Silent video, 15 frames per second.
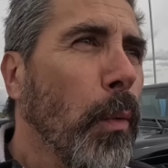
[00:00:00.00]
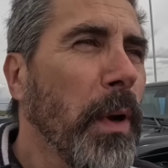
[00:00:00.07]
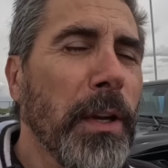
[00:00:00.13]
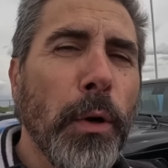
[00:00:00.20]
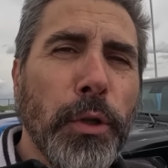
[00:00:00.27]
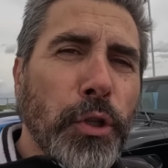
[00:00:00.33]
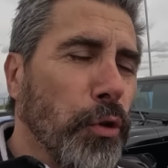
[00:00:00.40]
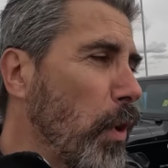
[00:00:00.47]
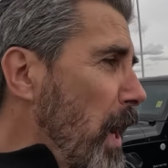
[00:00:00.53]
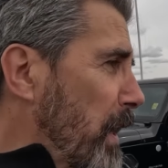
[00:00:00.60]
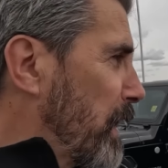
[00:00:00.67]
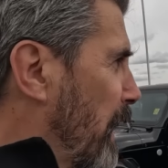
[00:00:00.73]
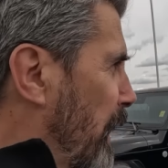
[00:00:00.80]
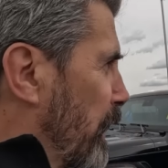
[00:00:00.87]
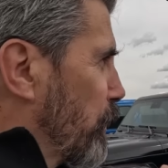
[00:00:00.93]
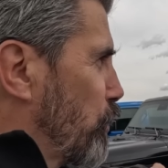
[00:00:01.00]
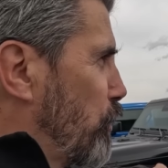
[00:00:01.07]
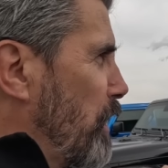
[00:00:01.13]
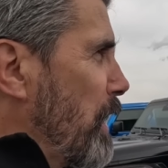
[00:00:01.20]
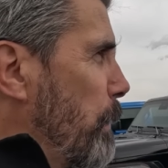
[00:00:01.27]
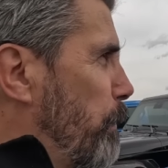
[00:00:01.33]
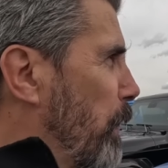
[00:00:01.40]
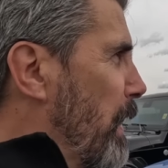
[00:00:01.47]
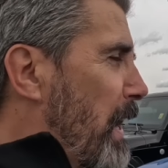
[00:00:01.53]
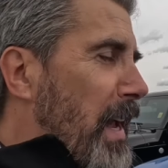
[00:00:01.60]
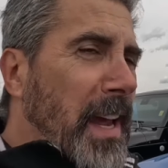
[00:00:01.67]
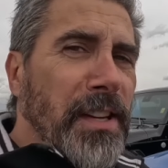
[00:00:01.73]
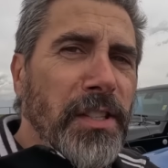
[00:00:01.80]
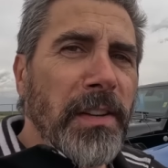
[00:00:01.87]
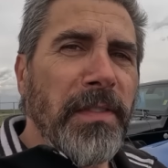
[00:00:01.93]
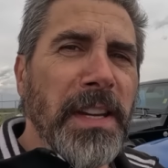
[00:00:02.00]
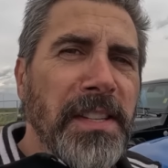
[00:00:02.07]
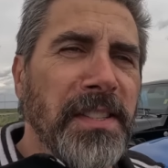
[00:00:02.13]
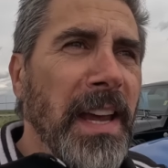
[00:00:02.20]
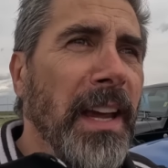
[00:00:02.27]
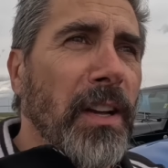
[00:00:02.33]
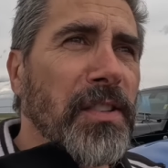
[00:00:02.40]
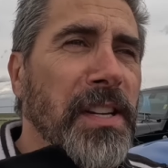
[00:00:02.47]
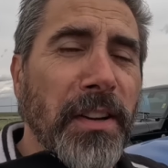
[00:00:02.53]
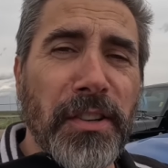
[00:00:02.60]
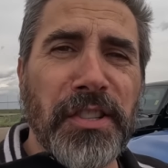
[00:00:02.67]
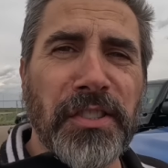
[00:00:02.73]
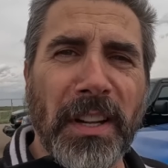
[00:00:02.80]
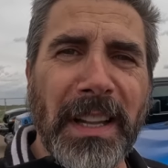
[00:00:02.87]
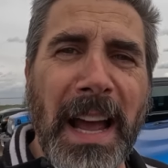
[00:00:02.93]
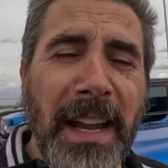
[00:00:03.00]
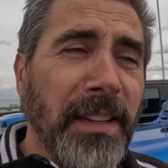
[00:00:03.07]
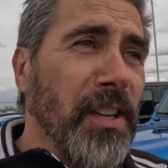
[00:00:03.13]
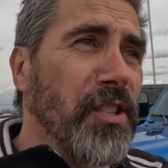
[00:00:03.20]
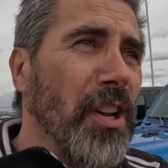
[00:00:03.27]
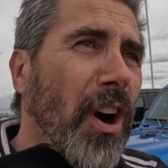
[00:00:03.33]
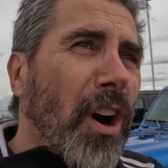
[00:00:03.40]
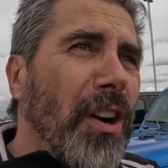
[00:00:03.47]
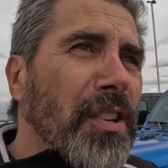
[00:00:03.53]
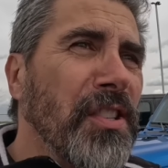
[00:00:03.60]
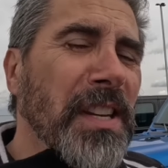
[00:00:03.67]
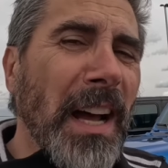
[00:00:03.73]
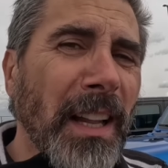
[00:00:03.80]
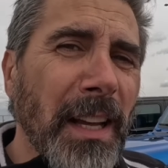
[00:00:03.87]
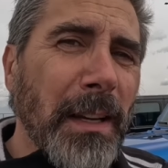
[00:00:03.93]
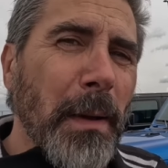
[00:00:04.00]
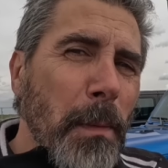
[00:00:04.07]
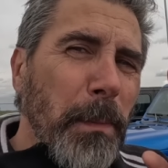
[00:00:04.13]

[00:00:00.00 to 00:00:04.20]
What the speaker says: We know truck, Jeep, SUV sales here at Stellantis are selling,